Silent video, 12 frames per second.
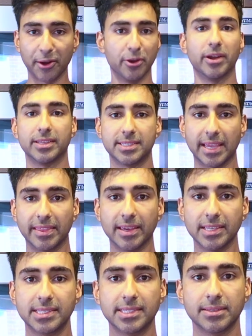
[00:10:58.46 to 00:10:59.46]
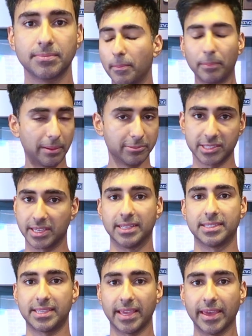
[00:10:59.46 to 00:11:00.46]
don't know how to say this, but I'm just gonna
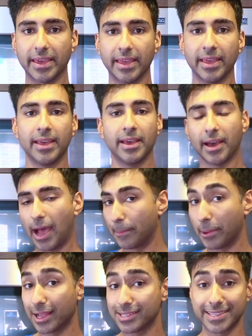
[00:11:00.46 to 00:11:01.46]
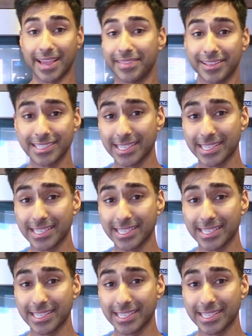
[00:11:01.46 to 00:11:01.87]
say it. I'm not saying this